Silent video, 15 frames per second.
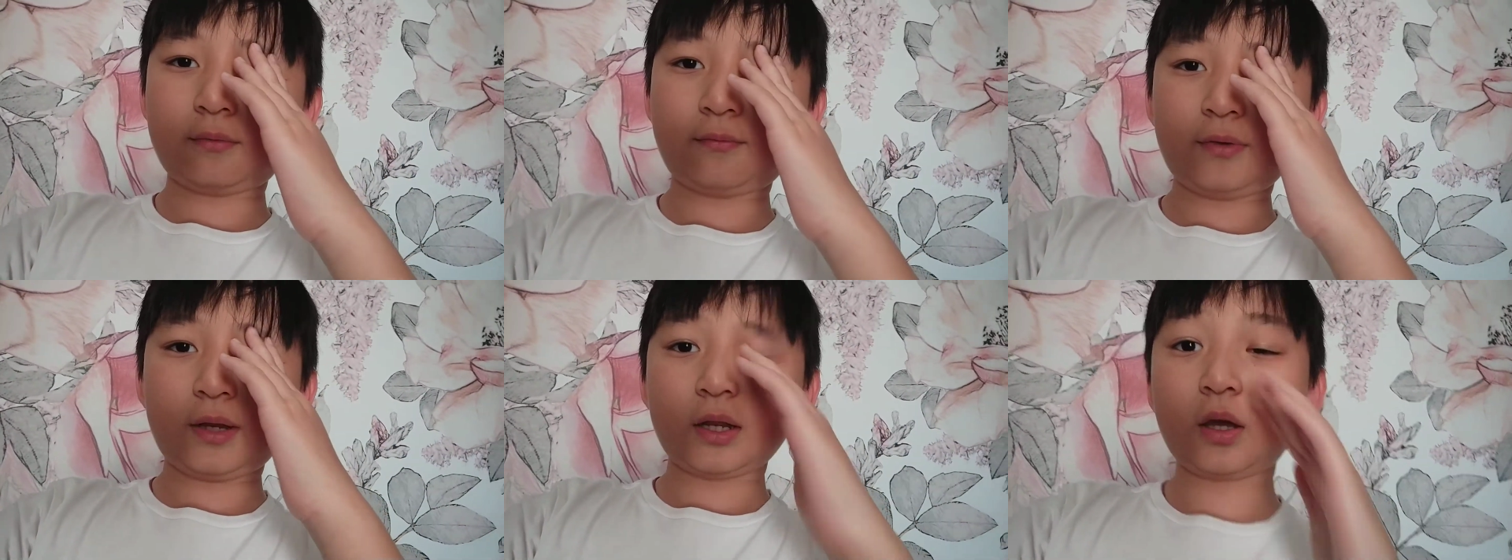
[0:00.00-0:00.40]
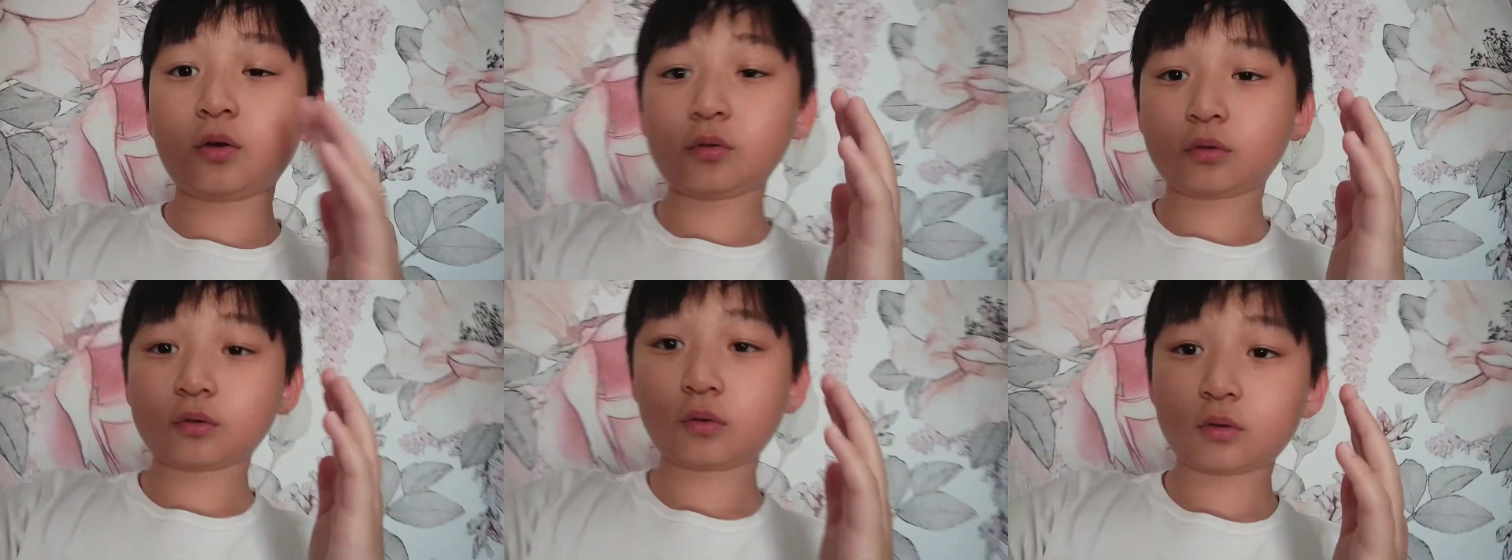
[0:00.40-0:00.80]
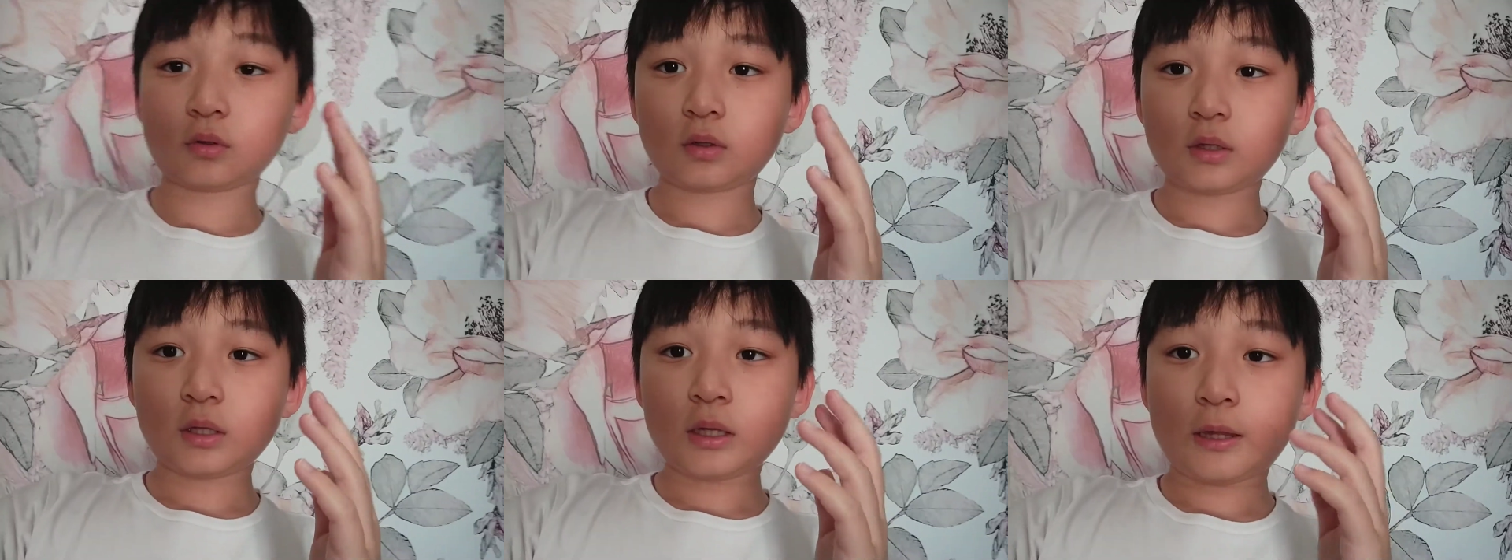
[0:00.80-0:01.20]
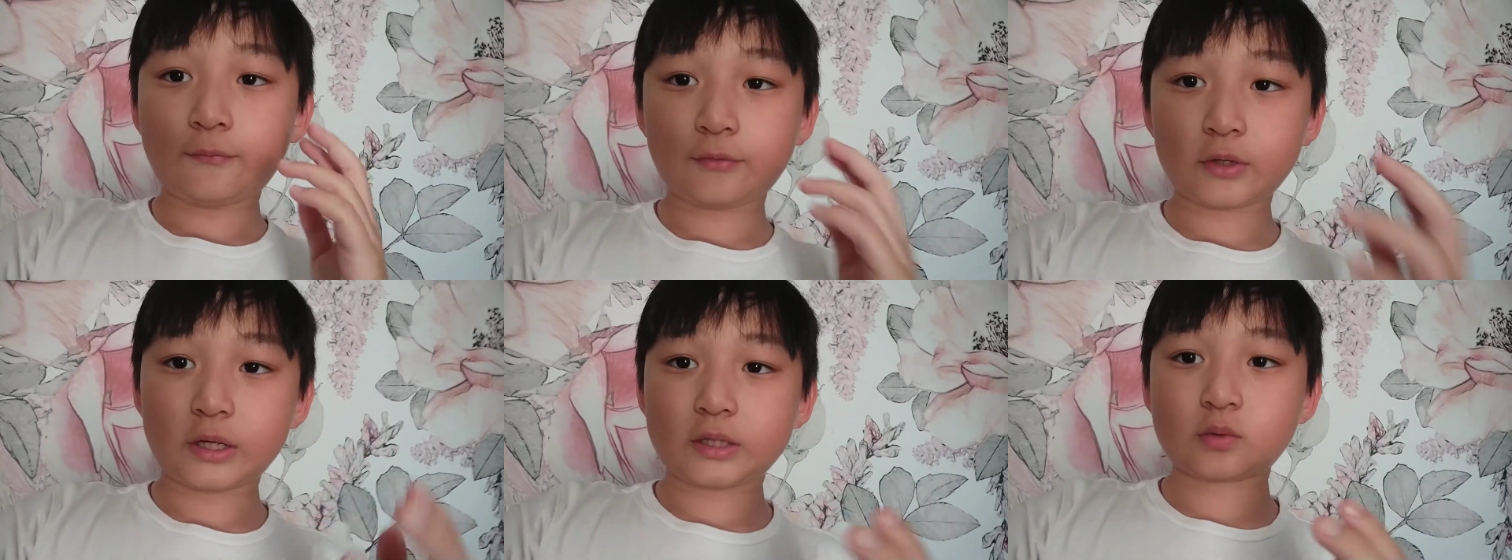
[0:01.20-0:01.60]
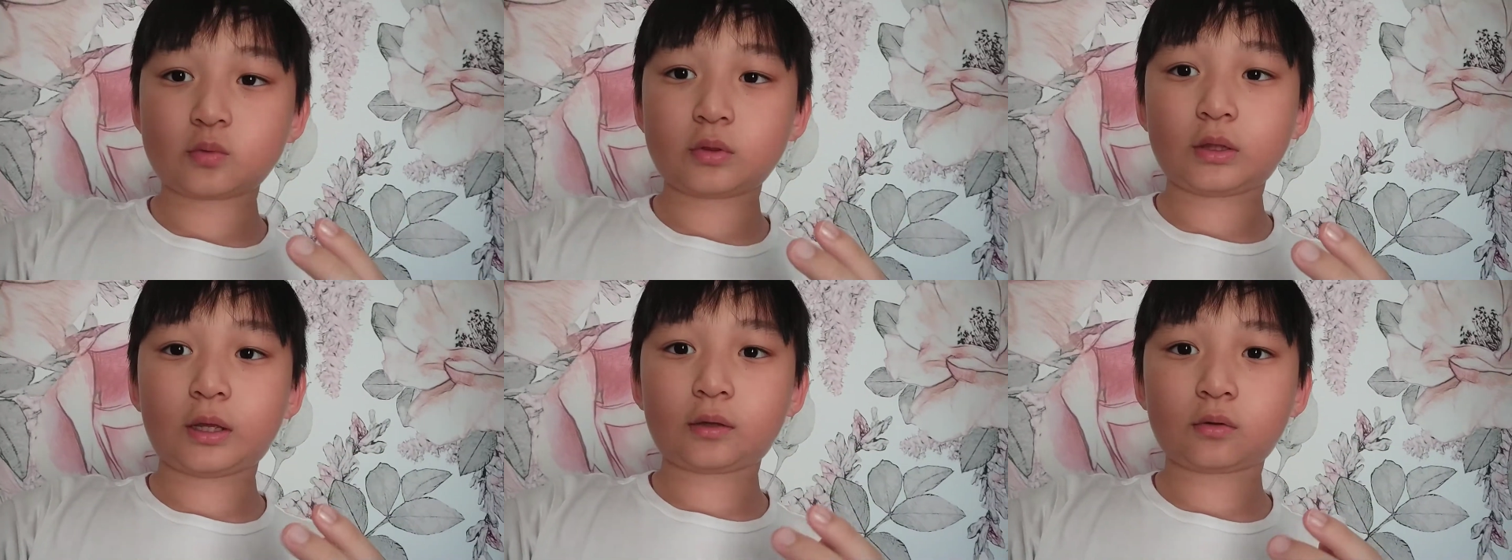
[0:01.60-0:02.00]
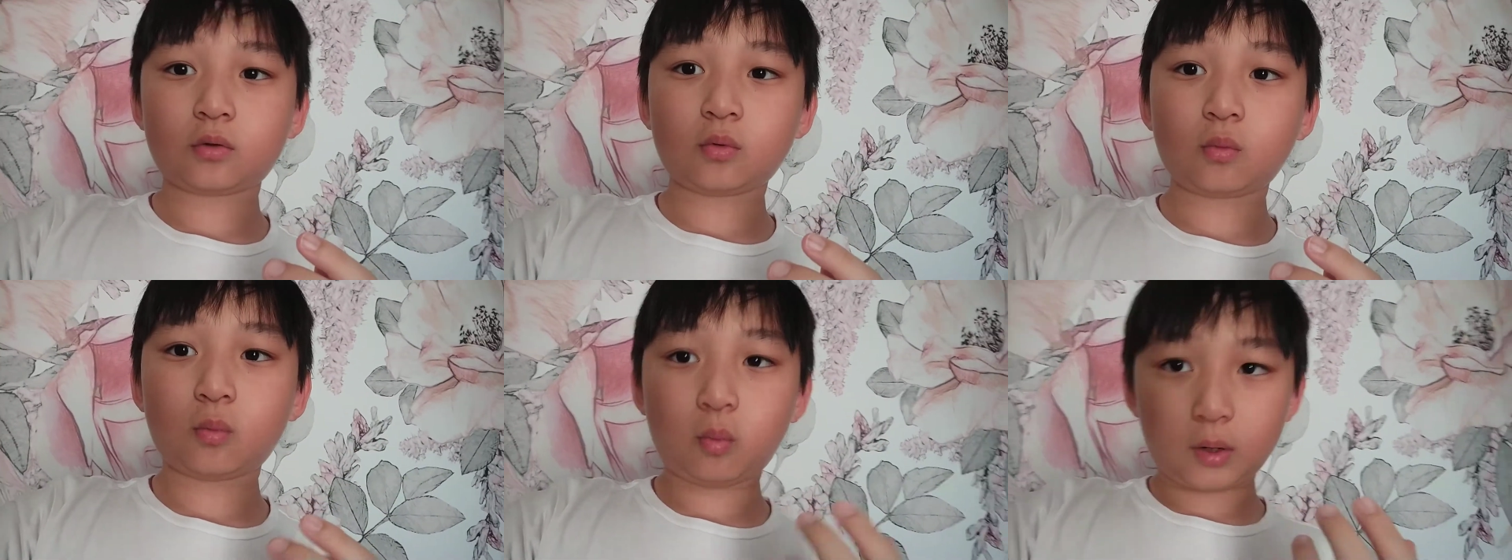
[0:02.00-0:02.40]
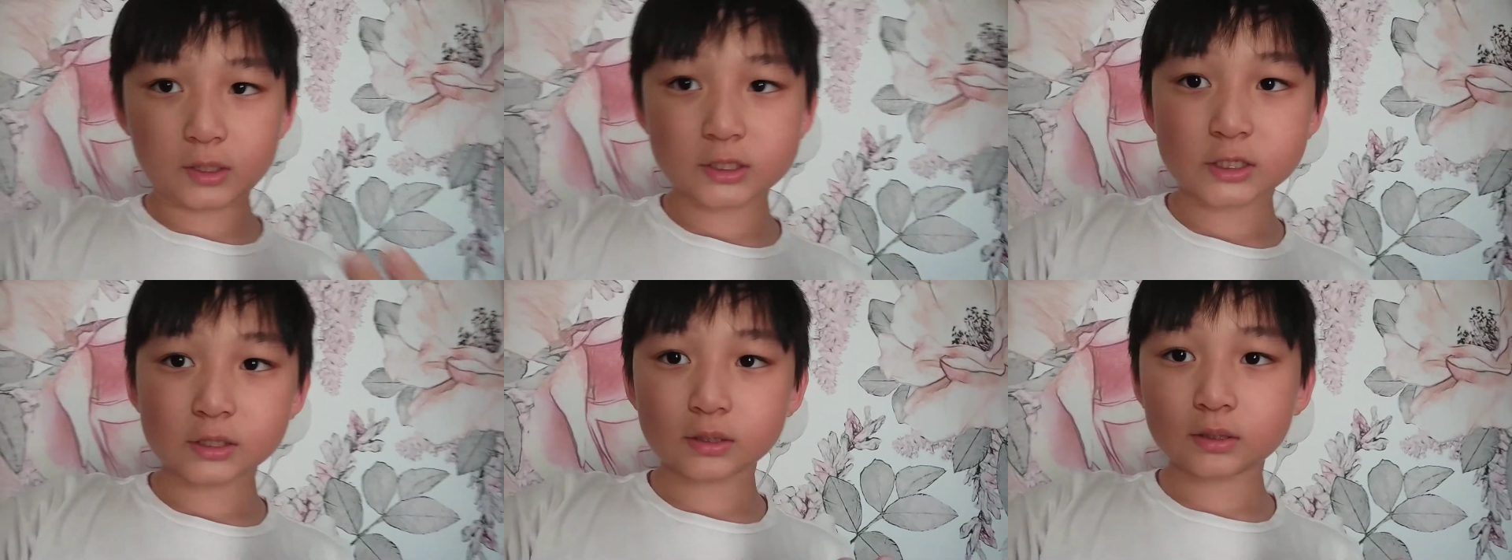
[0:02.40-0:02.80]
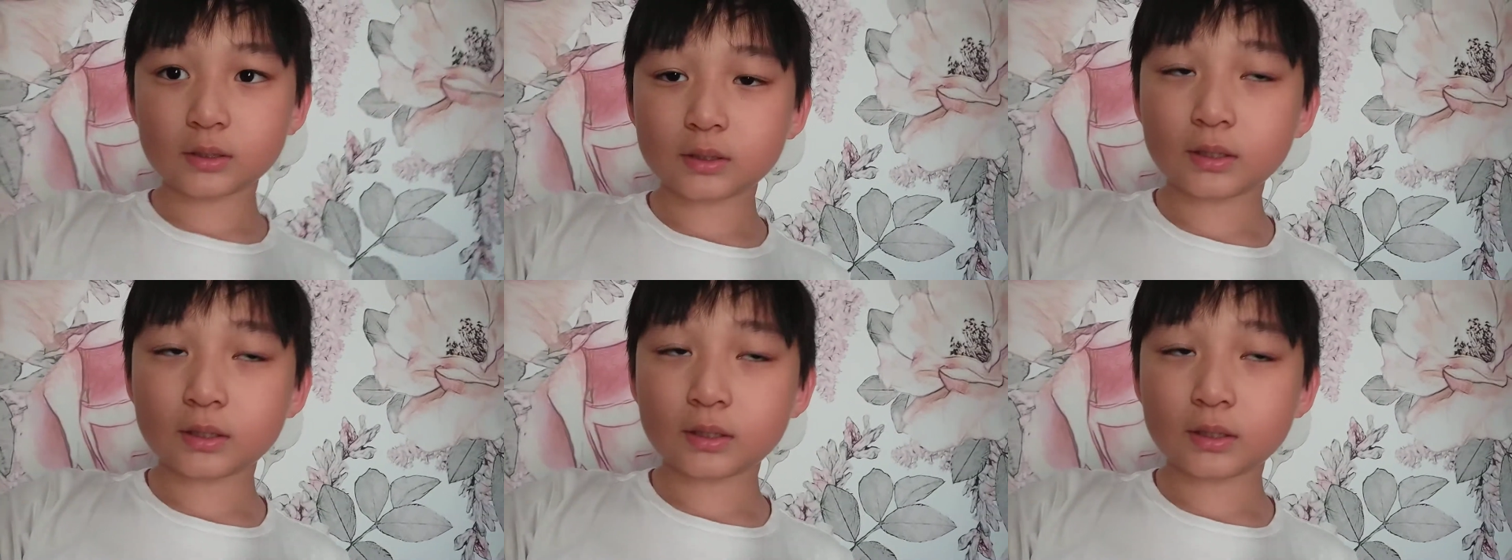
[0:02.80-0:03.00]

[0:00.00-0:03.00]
videos if you guys like to watch it.